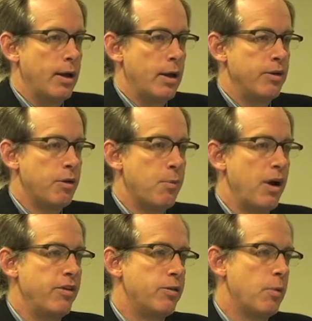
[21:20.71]
in some
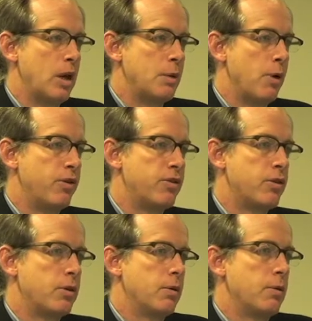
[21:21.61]
ways, is one of the most
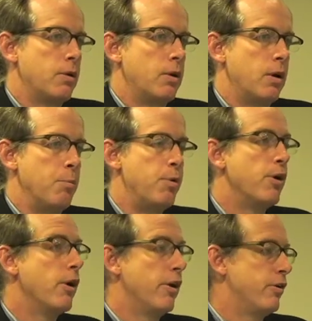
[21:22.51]

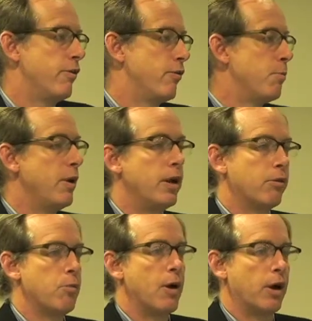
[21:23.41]
imperious and forbidding
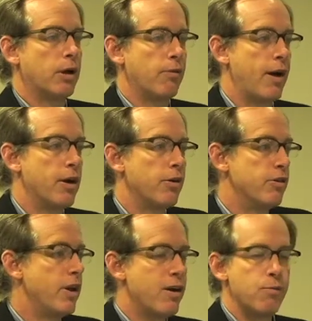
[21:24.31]
of American writers,
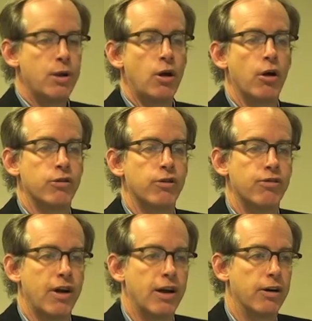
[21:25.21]
and yet everybody calls her
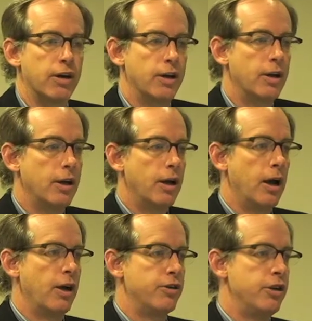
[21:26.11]
Flannery.
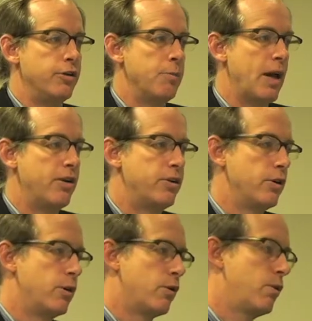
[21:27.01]
Uh, she's managed
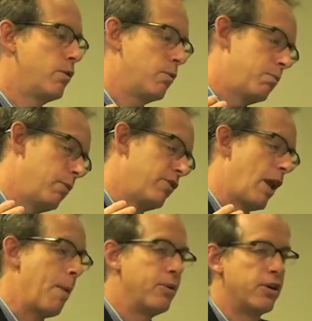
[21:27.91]
to
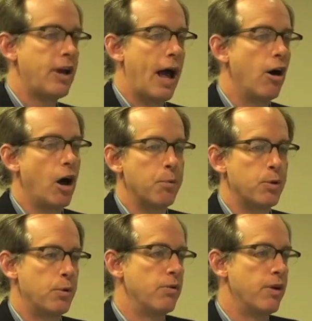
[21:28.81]
establish a dialogue
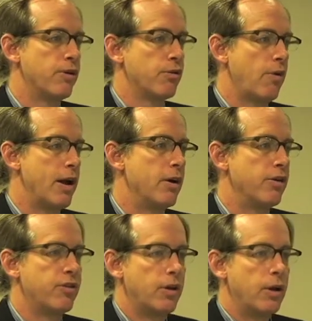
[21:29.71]
between readers and writers